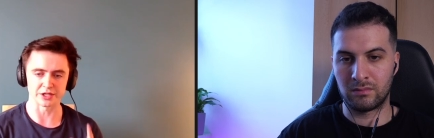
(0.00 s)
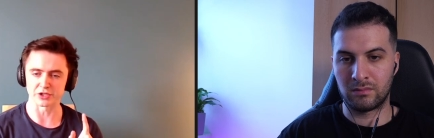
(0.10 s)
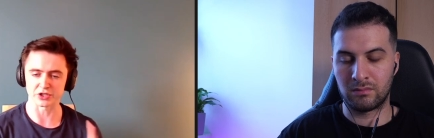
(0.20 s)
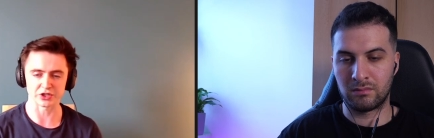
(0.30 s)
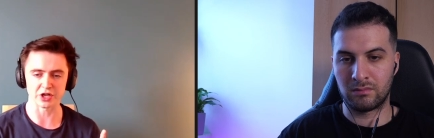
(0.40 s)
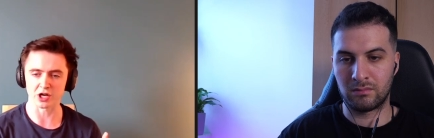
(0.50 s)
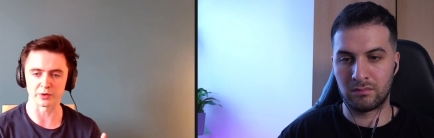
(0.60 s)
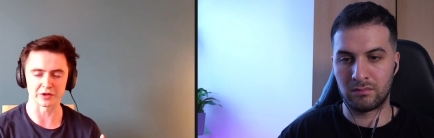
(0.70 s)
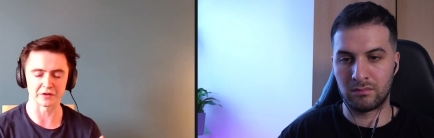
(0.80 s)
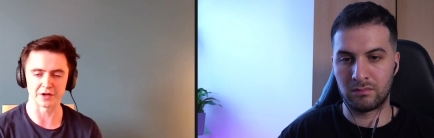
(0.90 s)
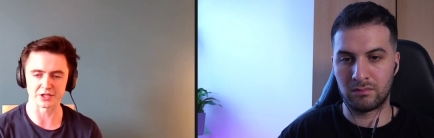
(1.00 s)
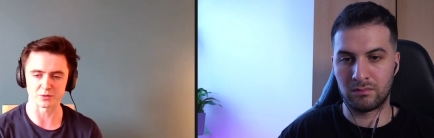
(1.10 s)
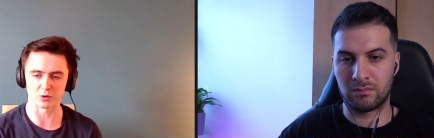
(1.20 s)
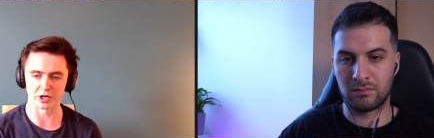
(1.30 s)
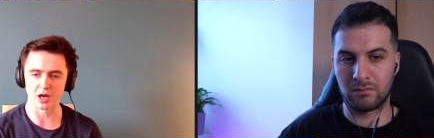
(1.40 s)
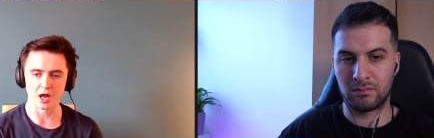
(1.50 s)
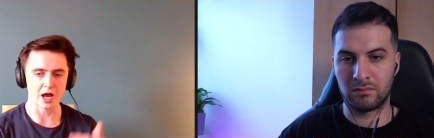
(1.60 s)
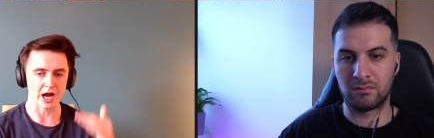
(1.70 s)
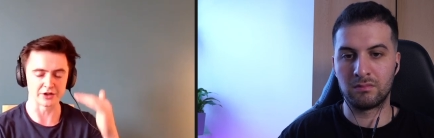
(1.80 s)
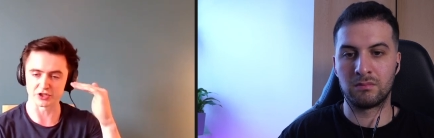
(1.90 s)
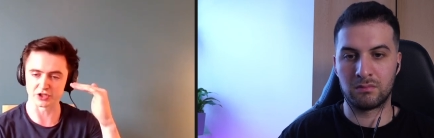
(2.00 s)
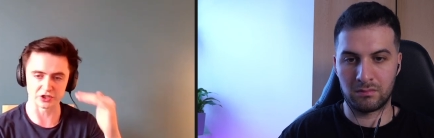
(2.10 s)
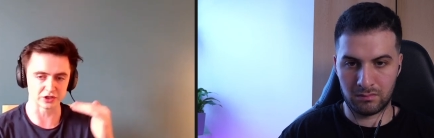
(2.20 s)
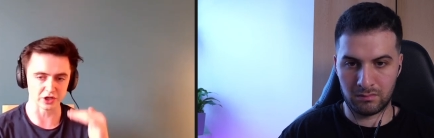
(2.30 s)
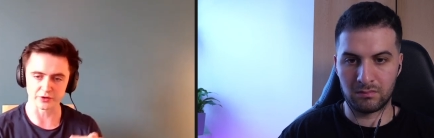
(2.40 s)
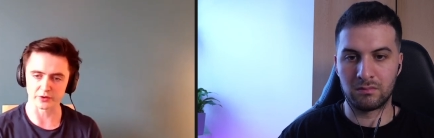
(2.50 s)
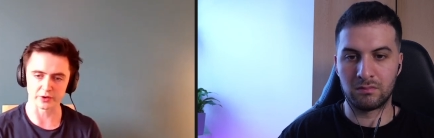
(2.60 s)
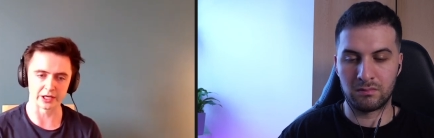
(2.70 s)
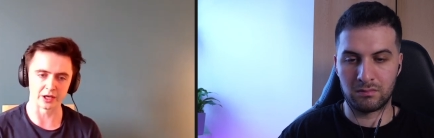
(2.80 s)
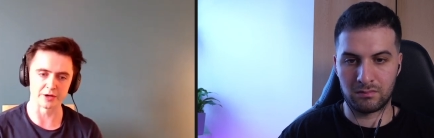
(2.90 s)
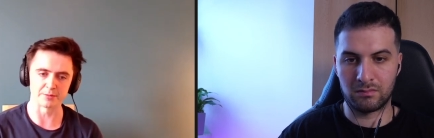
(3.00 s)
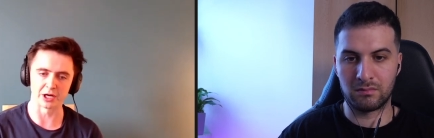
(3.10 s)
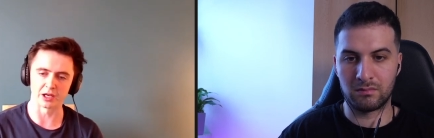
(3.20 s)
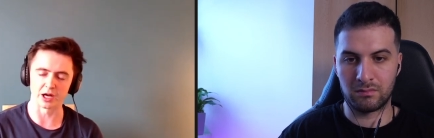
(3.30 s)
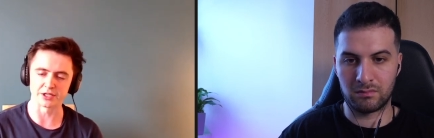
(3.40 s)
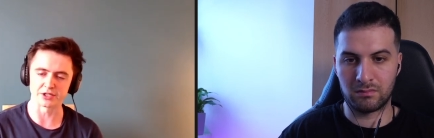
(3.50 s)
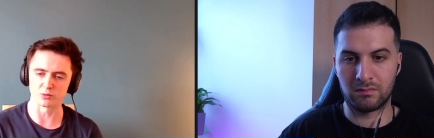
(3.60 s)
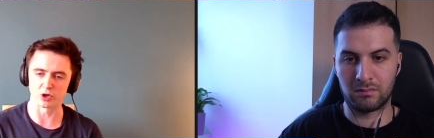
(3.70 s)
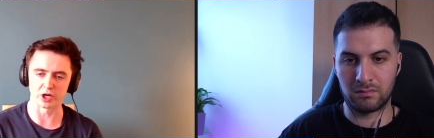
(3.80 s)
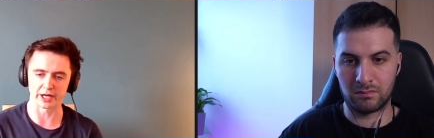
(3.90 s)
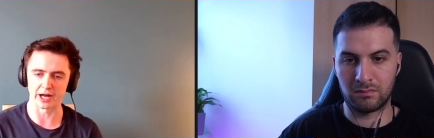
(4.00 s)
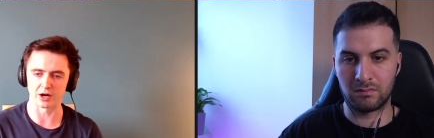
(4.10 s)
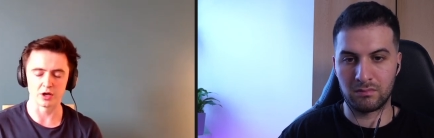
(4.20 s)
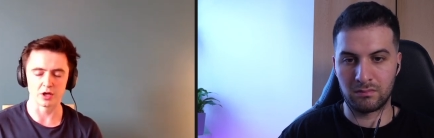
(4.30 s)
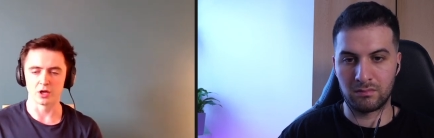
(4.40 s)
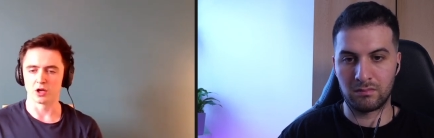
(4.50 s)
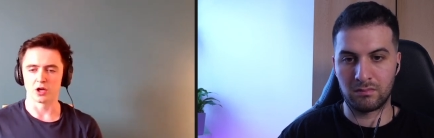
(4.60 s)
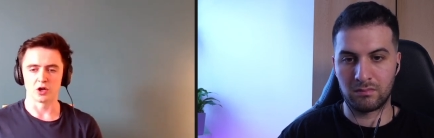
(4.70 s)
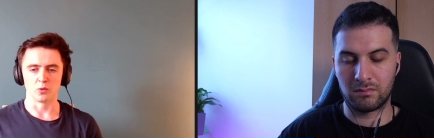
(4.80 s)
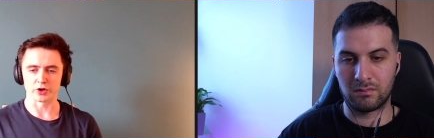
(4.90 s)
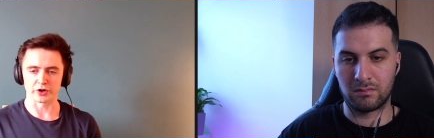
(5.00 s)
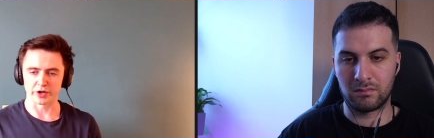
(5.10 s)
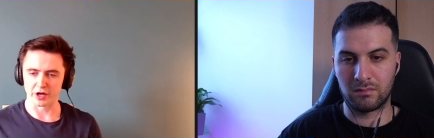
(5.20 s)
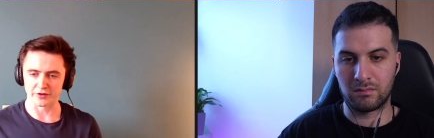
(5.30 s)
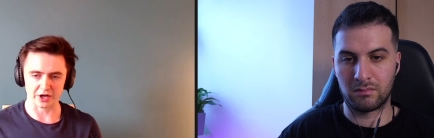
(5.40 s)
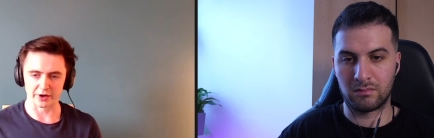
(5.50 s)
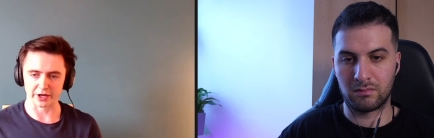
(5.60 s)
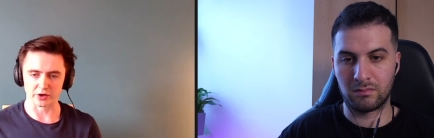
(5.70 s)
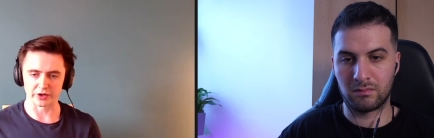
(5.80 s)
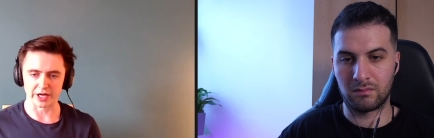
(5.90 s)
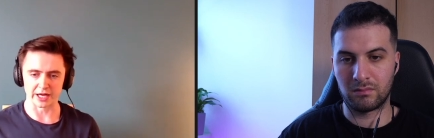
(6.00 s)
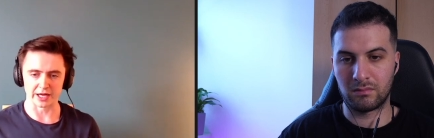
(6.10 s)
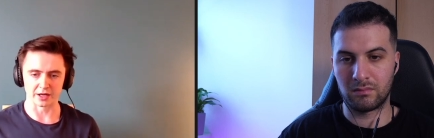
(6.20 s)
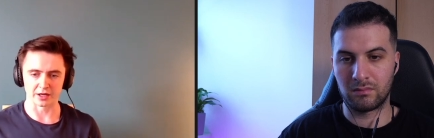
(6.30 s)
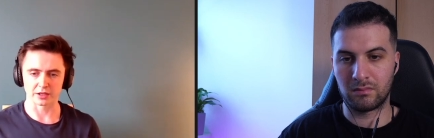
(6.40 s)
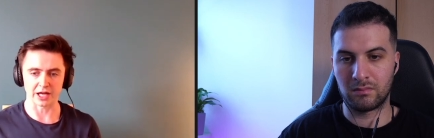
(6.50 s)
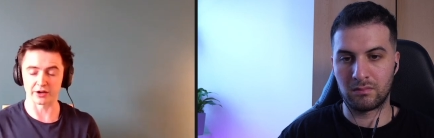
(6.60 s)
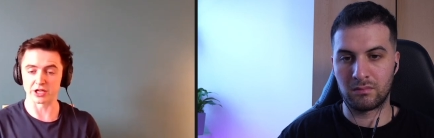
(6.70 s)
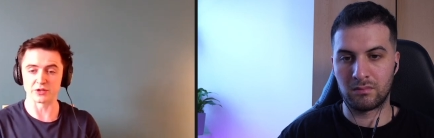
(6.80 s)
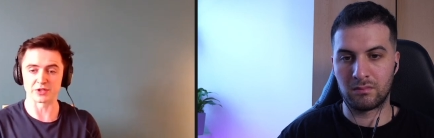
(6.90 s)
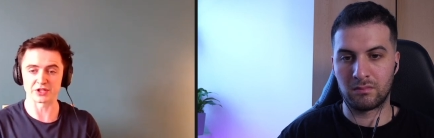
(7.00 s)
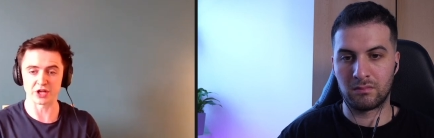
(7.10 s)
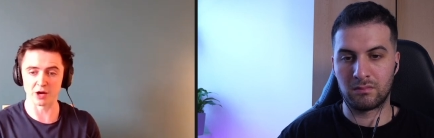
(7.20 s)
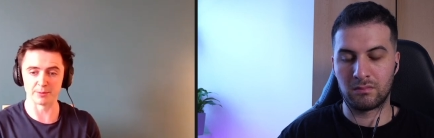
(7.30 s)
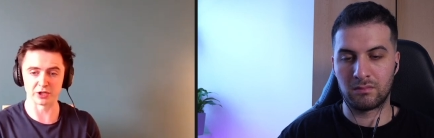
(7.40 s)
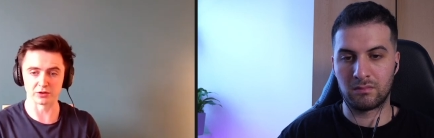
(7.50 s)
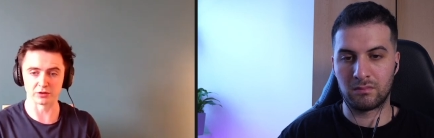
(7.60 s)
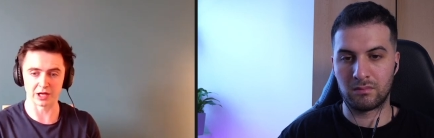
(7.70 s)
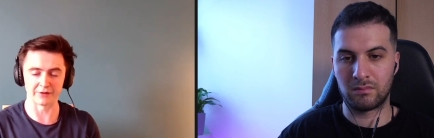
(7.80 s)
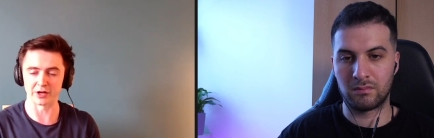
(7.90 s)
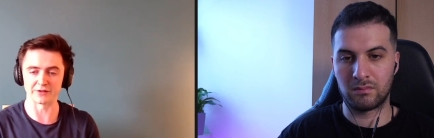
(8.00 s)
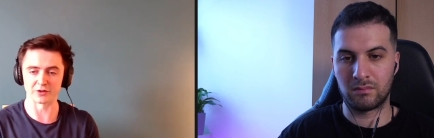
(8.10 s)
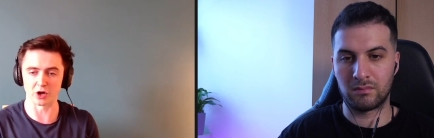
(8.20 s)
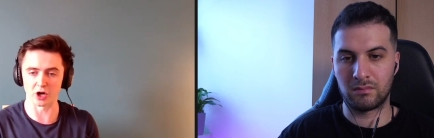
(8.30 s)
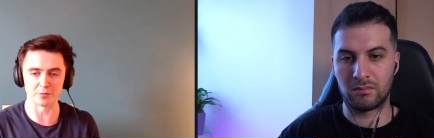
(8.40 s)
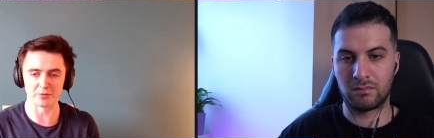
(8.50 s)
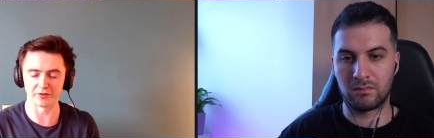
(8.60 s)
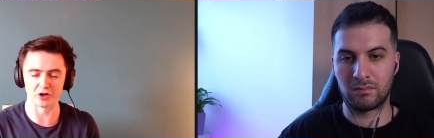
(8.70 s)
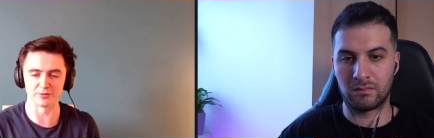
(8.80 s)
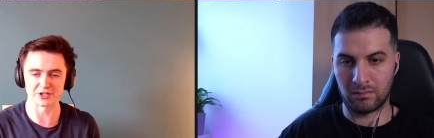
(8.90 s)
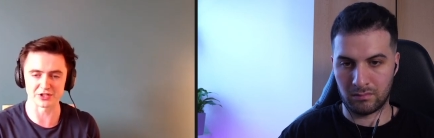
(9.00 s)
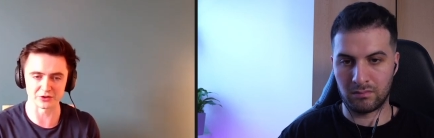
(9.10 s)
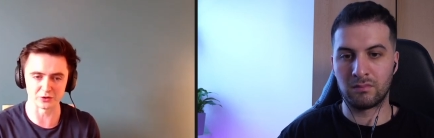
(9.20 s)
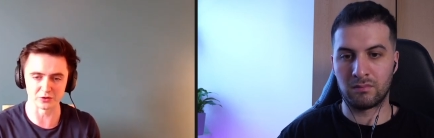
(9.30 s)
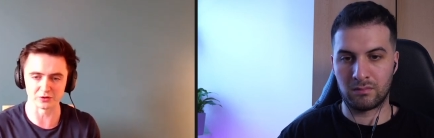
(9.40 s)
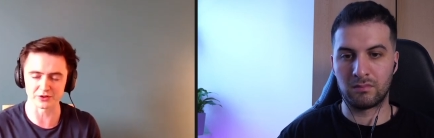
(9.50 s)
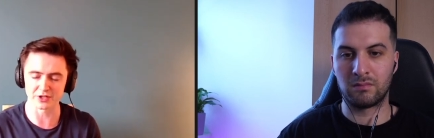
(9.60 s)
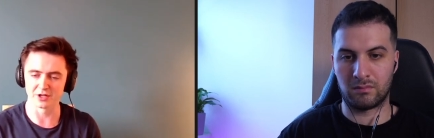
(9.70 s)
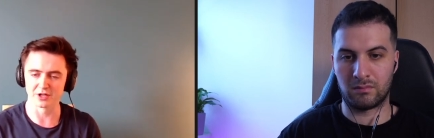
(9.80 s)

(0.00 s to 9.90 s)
Speaker 1: and just start with the first one and just go through it line by line to work out what on earth's going on here. Can I use a terminal? Have I even got OpenFOAM installed?